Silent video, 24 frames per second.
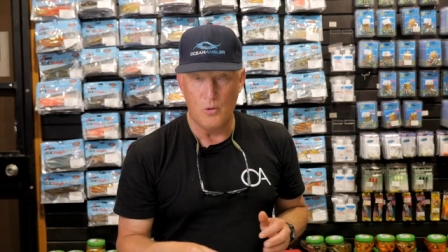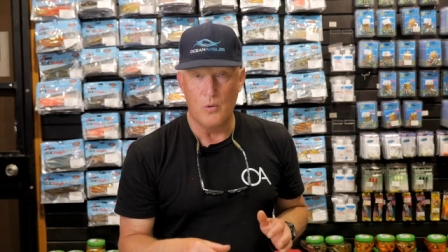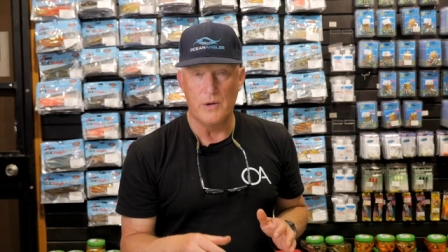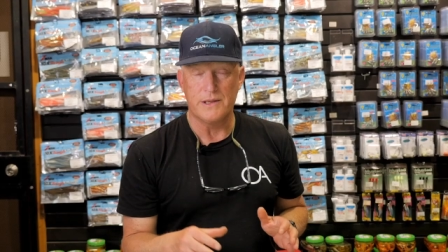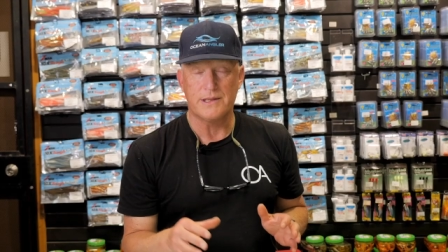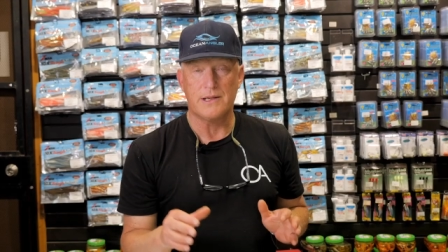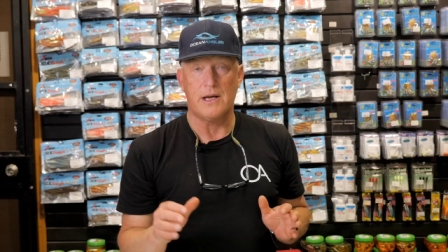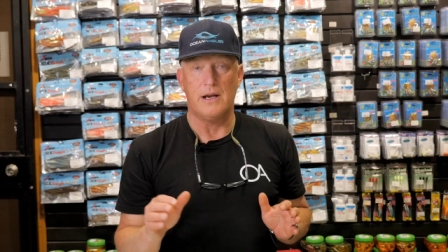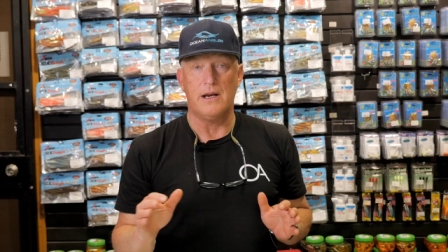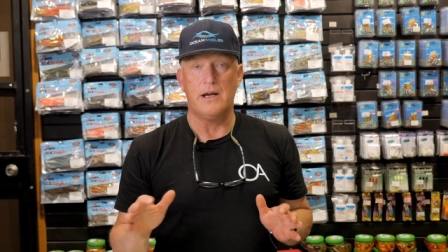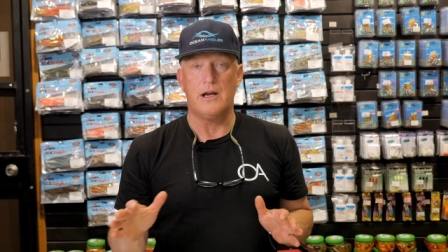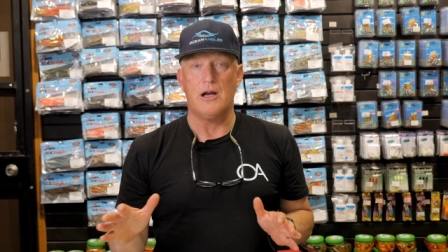
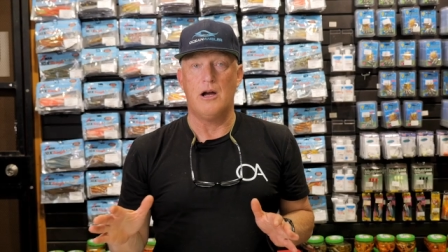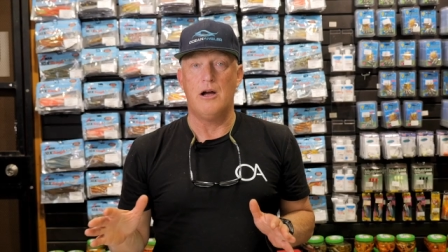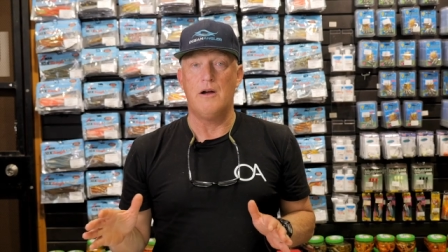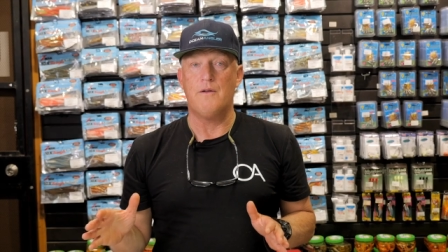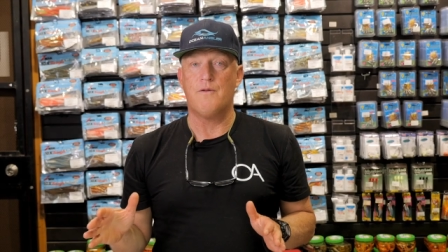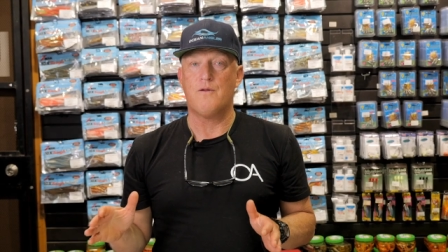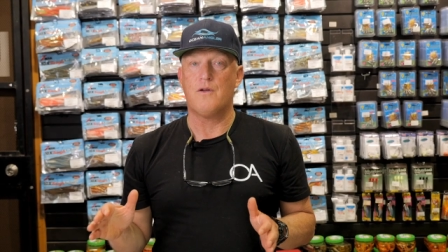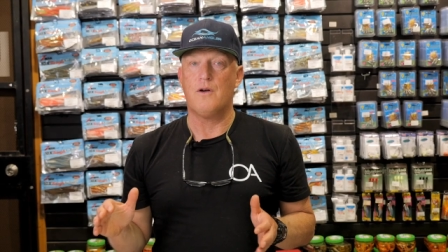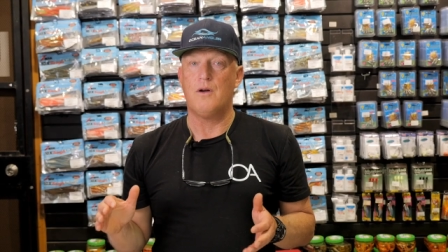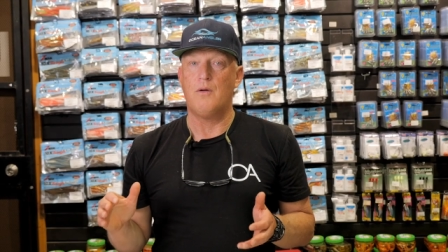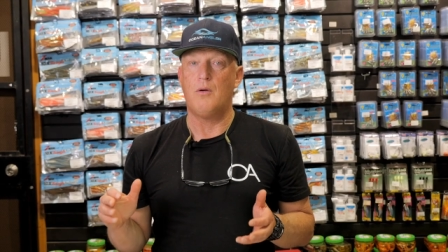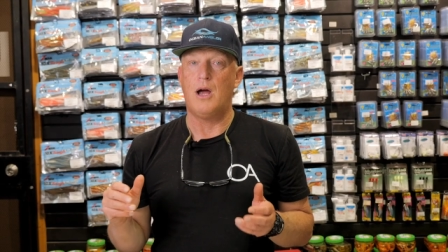always going to go
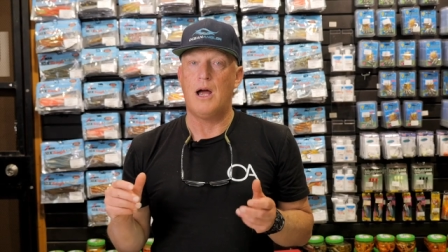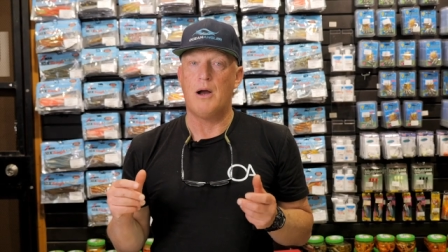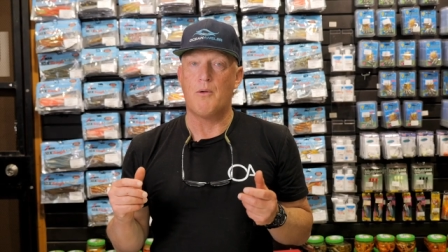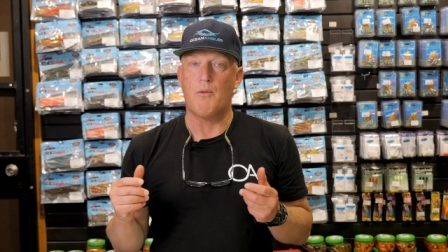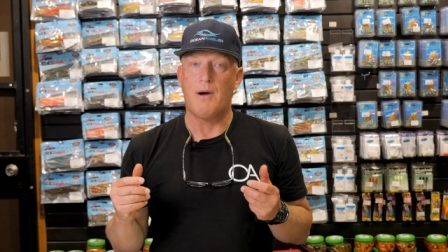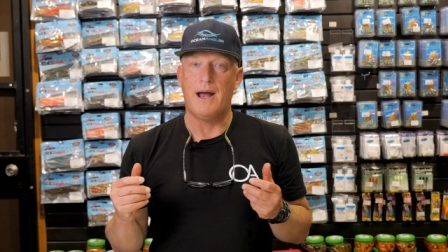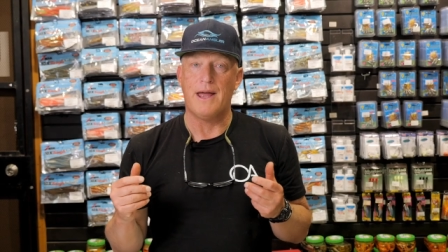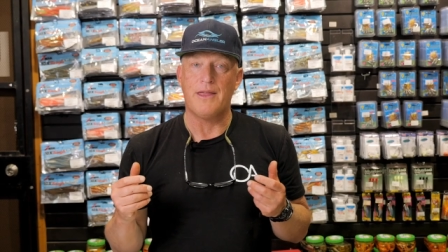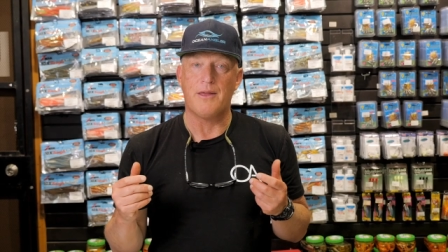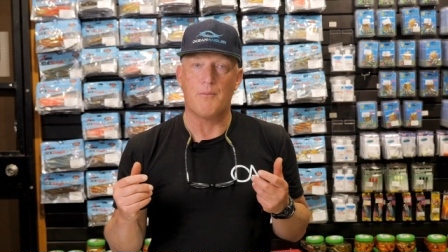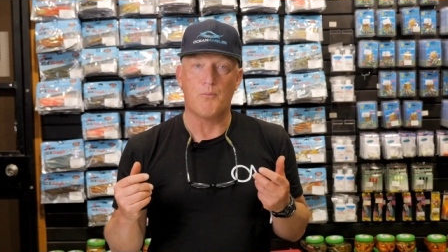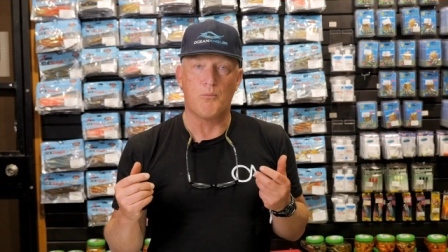for a
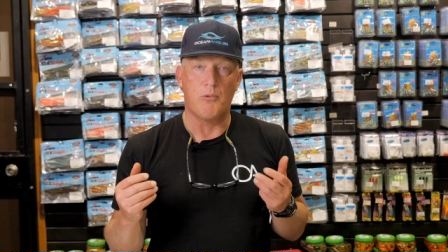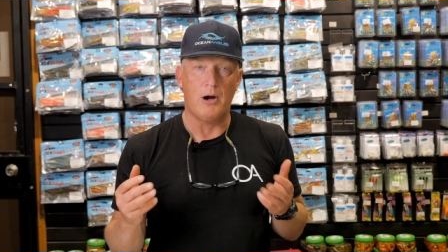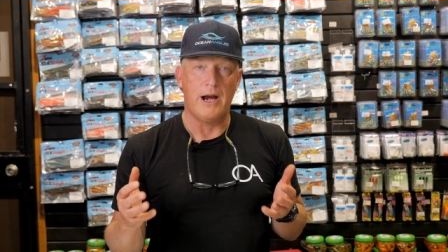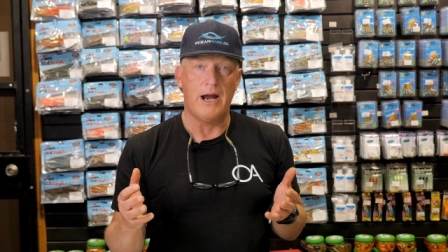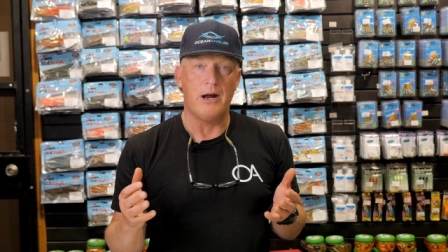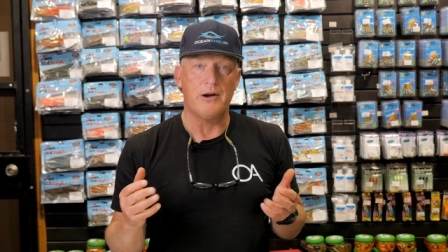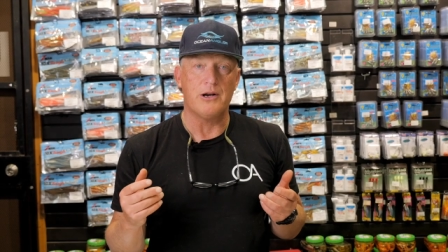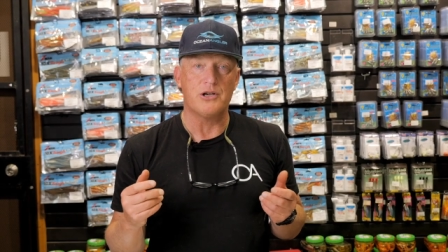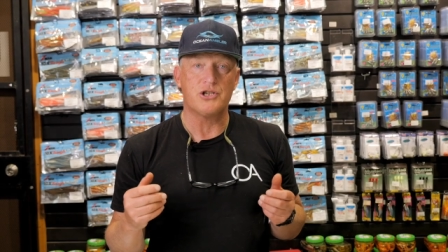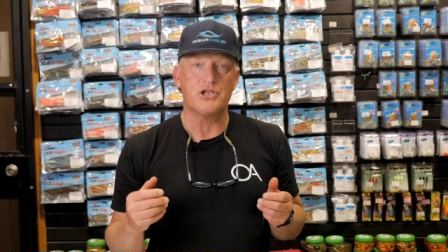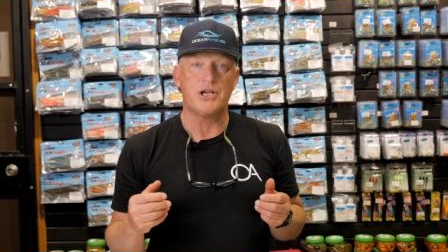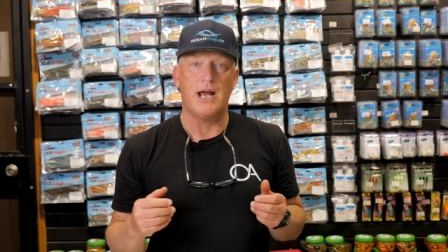rather
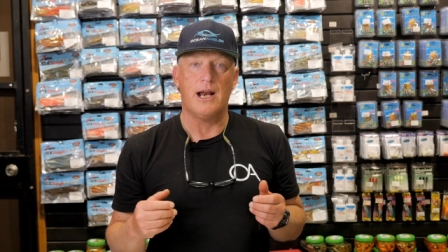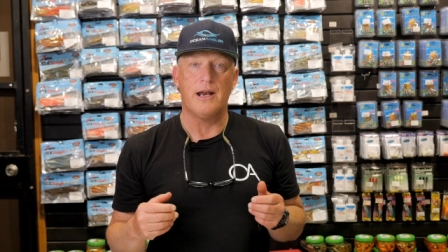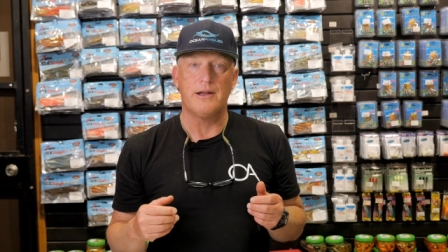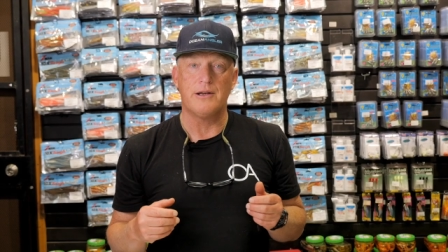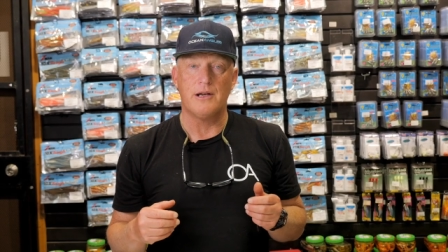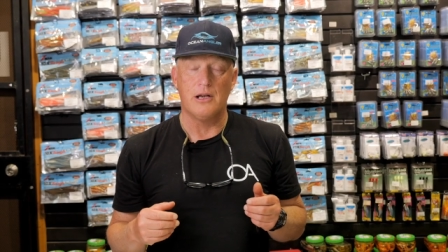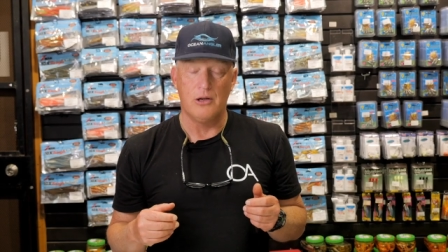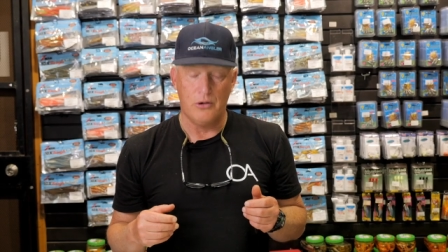brownish coloured